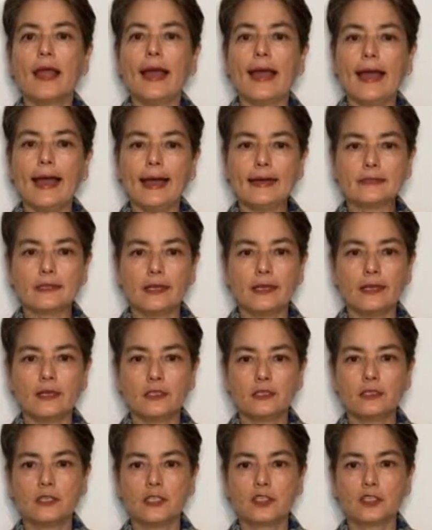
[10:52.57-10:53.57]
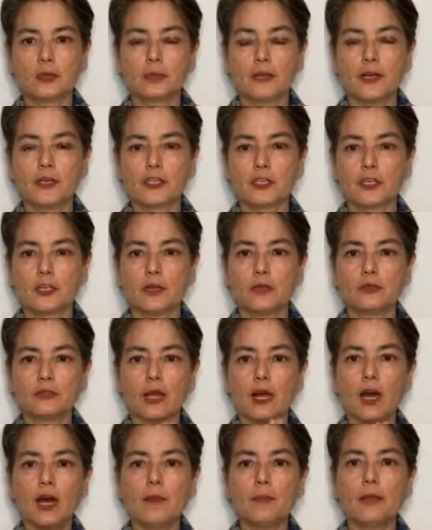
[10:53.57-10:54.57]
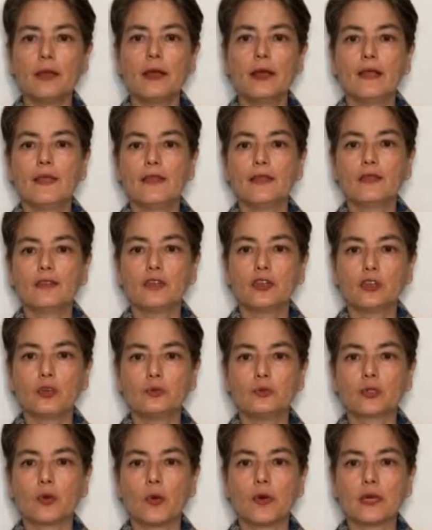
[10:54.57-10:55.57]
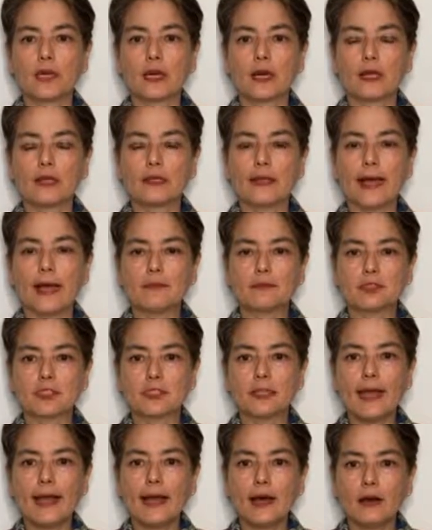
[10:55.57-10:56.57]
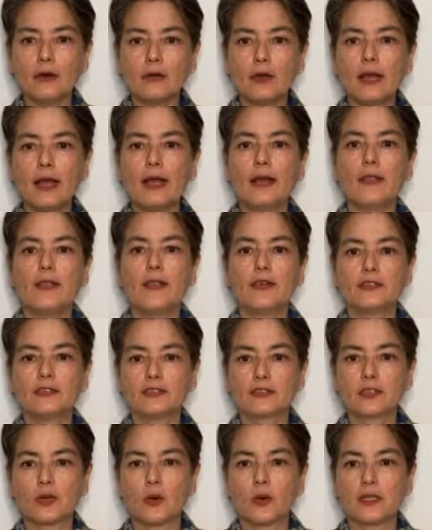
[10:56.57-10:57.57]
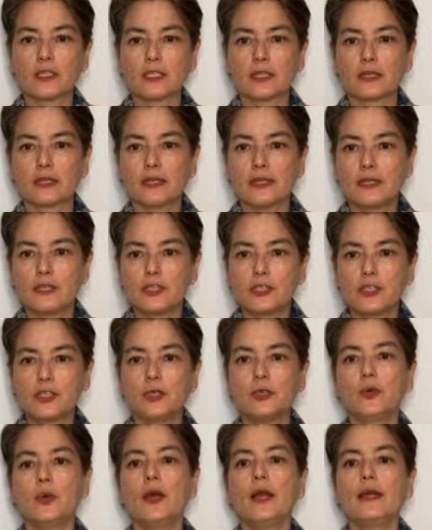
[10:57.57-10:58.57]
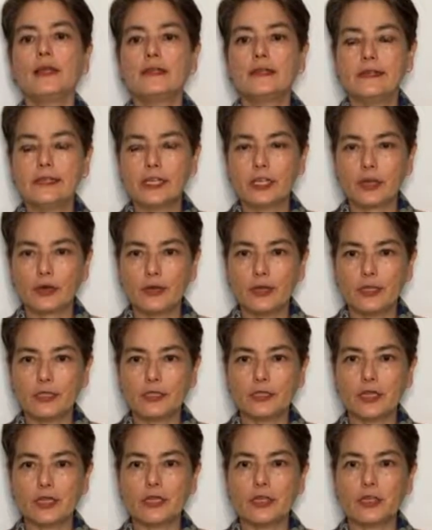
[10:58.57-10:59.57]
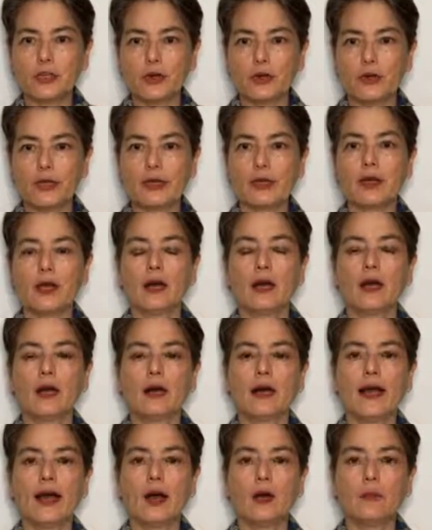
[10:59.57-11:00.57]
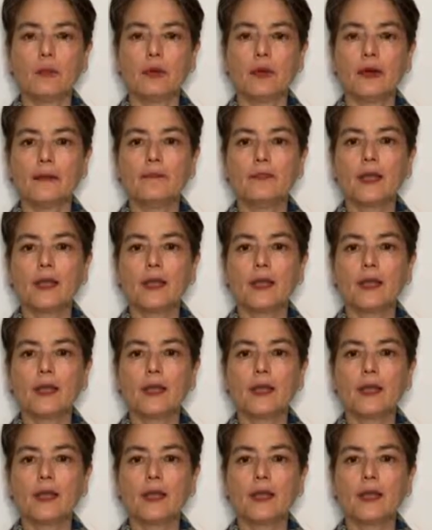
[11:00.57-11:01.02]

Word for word: As that interstitial pressure goes up, this tube's going to collapse down. This is going to lead to decreased urine output.